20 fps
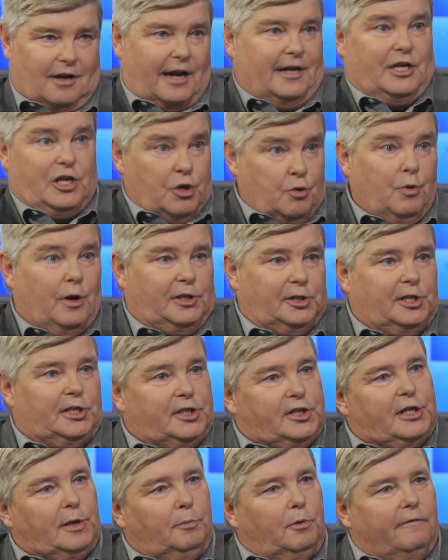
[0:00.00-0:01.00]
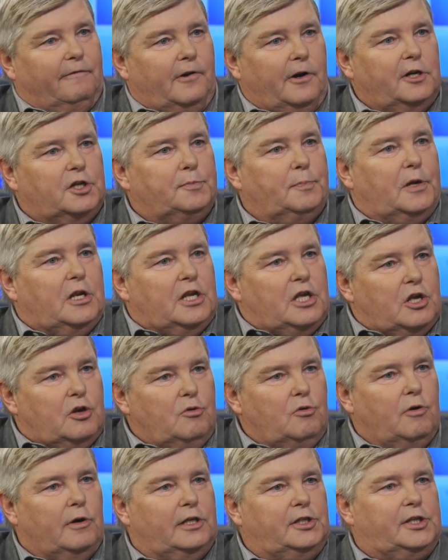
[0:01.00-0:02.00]
not you as in Sybil Verch, but
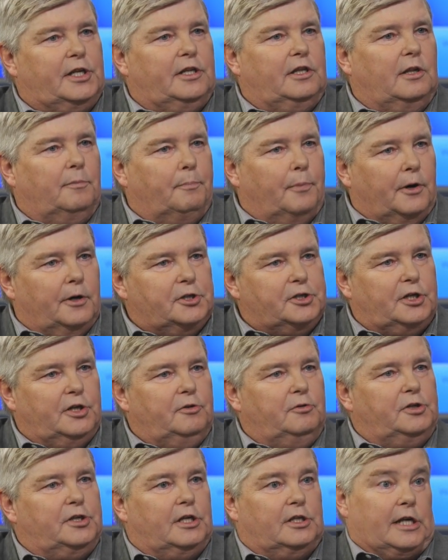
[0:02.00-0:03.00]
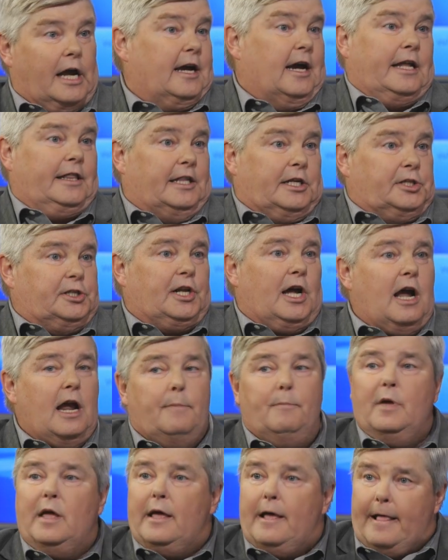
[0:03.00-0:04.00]
you as in the person who says, I got this
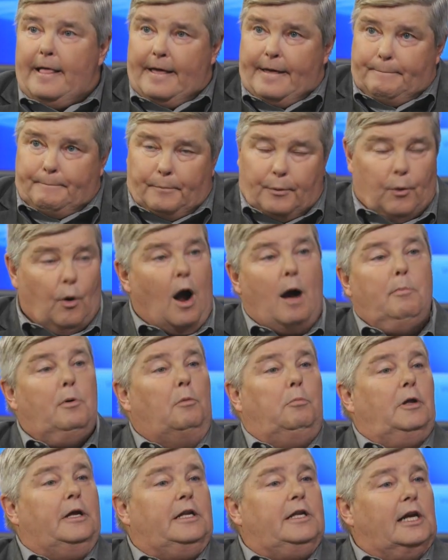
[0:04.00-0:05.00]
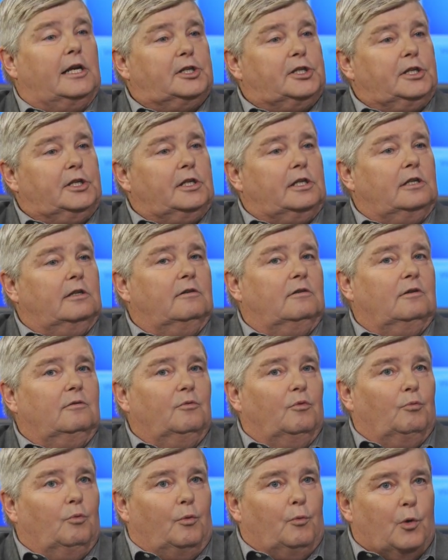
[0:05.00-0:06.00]
time, probably doesn't
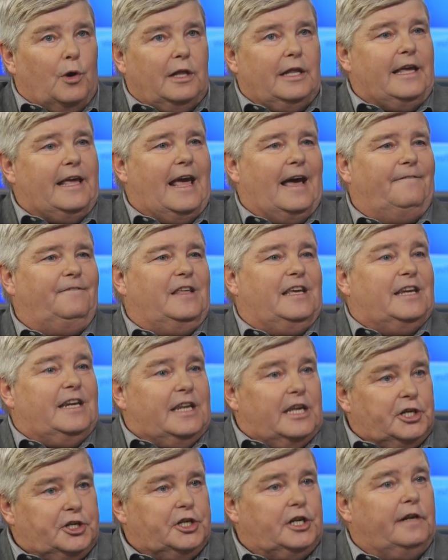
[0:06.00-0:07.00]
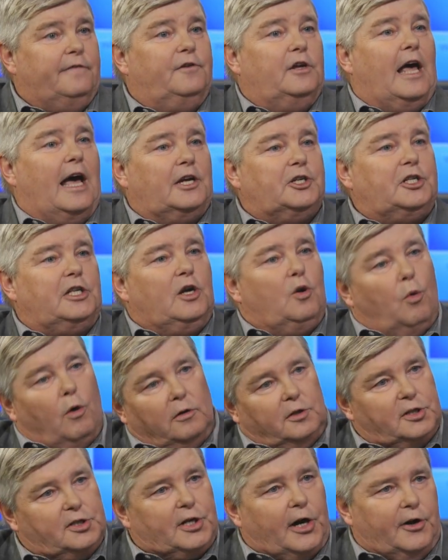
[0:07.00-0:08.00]
really have the initiative to actually go
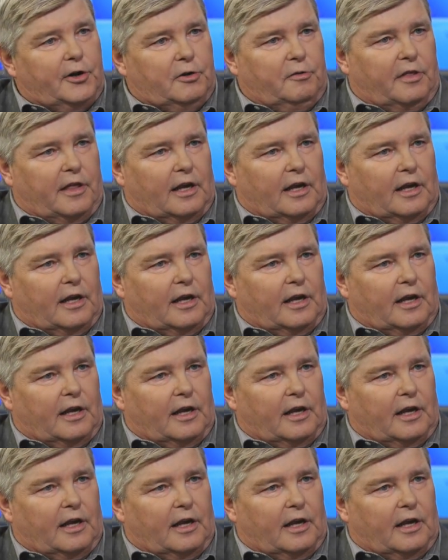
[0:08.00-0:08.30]
out and start new